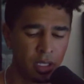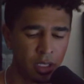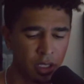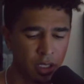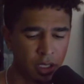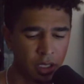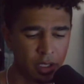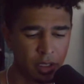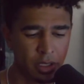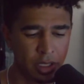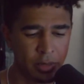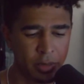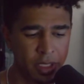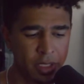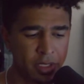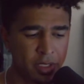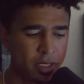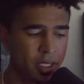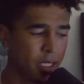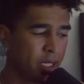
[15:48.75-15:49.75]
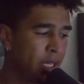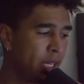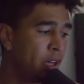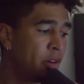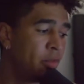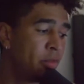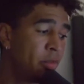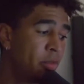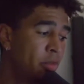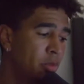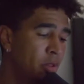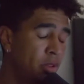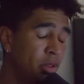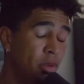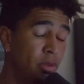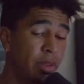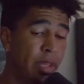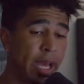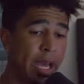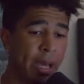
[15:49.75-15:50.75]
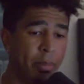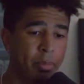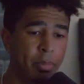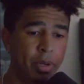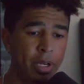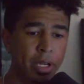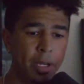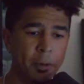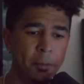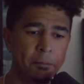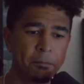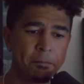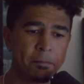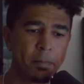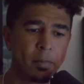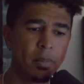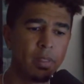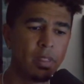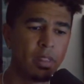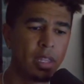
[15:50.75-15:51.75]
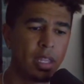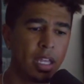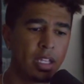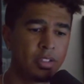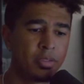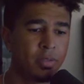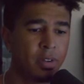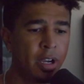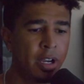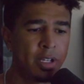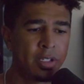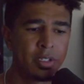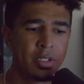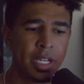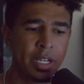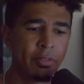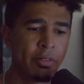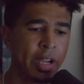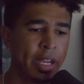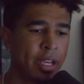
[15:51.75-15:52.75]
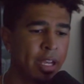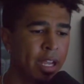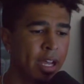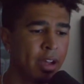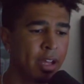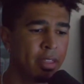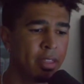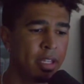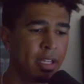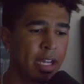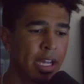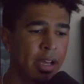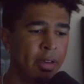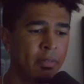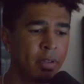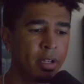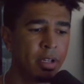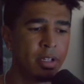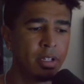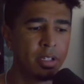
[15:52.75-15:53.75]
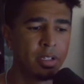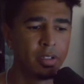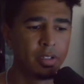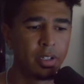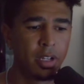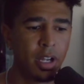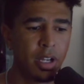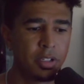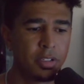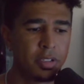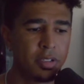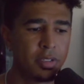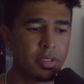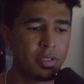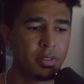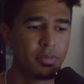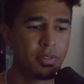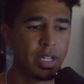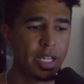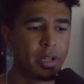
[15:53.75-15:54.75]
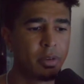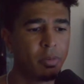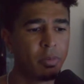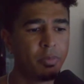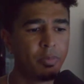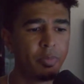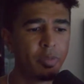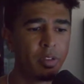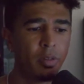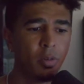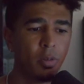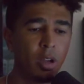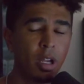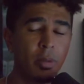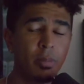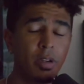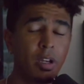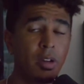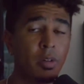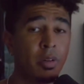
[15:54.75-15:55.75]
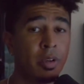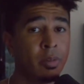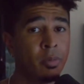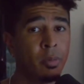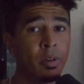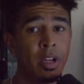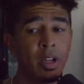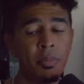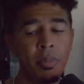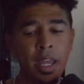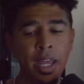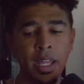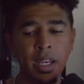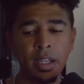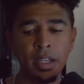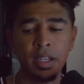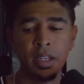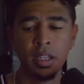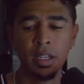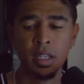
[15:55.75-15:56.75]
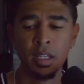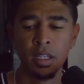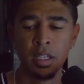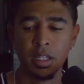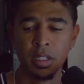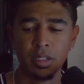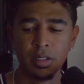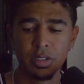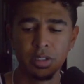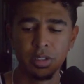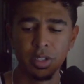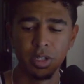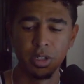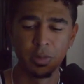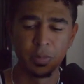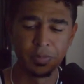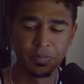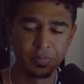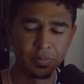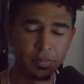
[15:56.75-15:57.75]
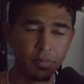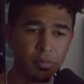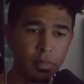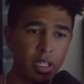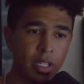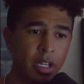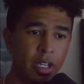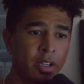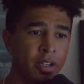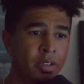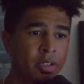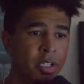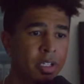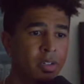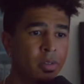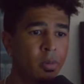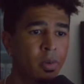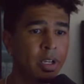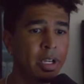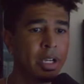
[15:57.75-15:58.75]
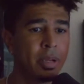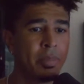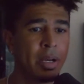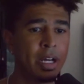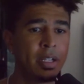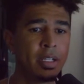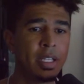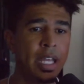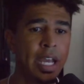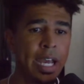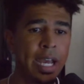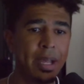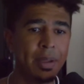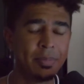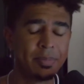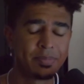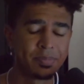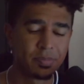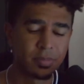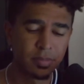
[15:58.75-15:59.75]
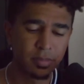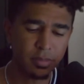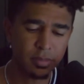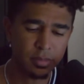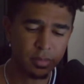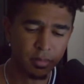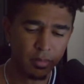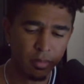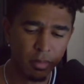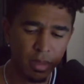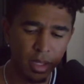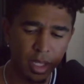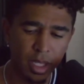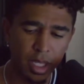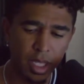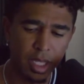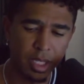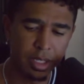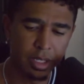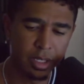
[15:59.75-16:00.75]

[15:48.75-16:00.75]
you know, I'm gonna seek help through that. But as far as like right now, I think I have a good conscience of like where I'm going and where I'm headed. Mm-hmm. So y'all don't need to worry about that. And